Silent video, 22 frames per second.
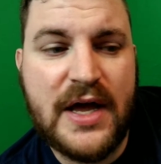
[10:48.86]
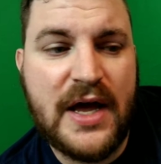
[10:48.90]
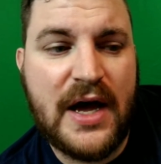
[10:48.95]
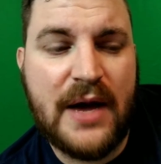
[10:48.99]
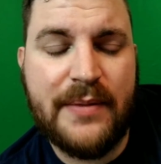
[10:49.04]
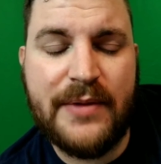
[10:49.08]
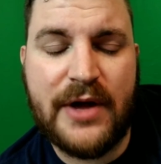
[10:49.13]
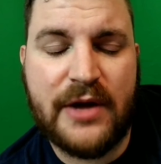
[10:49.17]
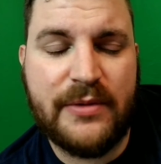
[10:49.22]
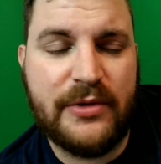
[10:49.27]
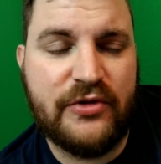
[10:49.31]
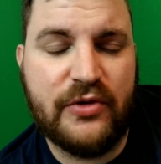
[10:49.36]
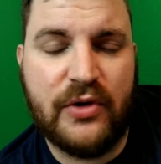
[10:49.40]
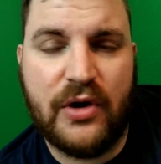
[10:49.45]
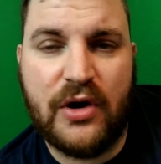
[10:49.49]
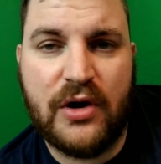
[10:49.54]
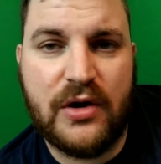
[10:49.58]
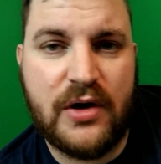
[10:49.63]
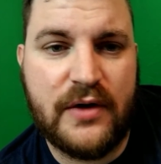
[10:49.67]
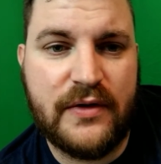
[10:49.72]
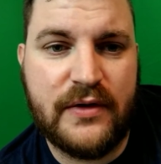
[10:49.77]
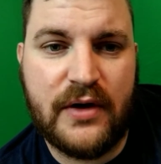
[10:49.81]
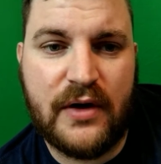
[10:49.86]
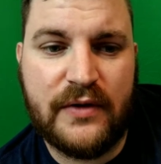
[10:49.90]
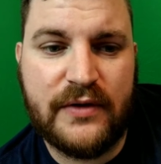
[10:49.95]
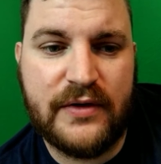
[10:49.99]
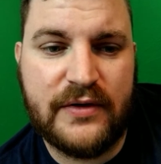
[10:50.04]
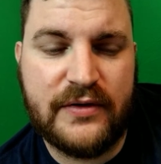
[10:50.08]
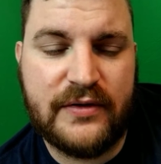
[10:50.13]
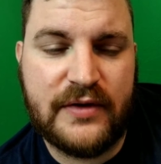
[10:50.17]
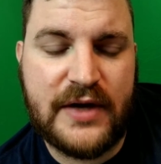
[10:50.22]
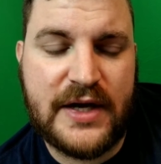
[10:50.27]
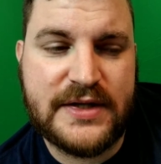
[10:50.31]
I'm not gonna be too hard on
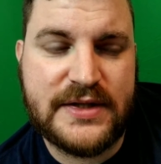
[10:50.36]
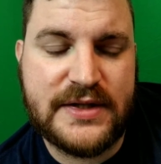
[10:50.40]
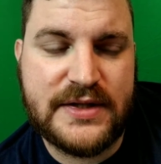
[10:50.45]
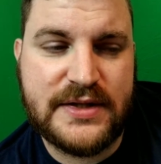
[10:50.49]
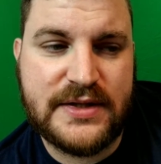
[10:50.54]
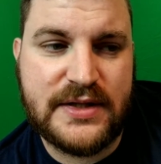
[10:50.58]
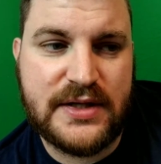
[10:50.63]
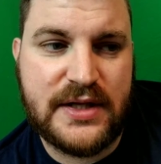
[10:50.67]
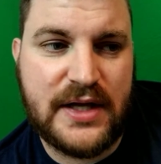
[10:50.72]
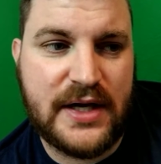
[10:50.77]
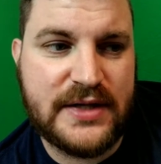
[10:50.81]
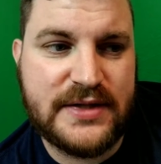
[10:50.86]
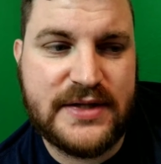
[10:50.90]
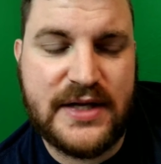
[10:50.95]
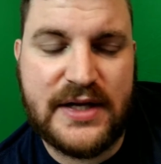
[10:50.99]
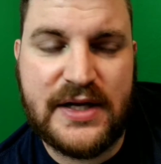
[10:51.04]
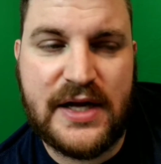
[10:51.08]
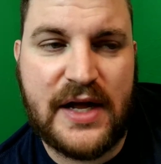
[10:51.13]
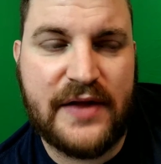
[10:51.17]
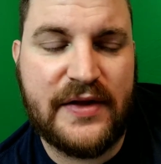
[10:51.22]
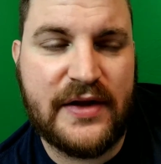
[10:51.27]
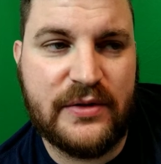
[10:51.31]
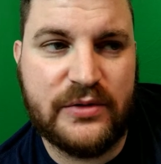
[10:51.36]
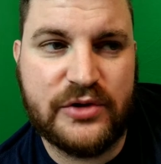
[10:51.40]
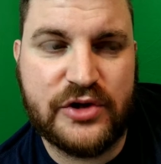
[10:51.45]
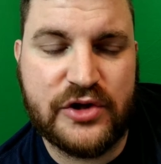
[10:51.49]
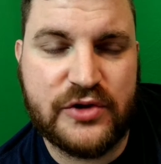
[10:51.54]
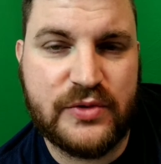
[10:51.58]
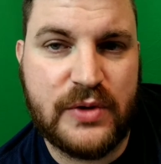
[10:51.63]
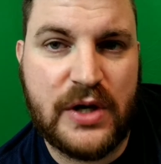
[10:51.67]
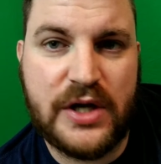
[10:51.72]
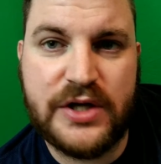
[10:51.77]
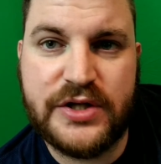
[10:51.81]
this last season. Like I said, I think it was
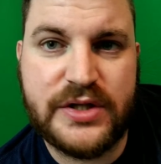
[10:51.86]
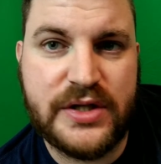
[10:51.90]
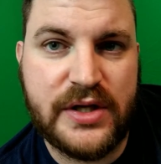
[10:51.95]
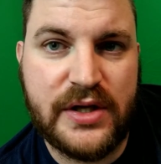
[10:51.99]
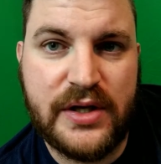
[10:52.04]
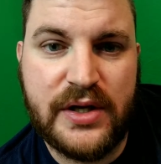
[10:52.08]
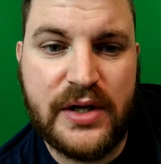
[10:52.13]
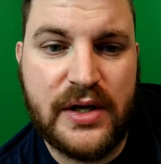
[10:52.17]
just rushed.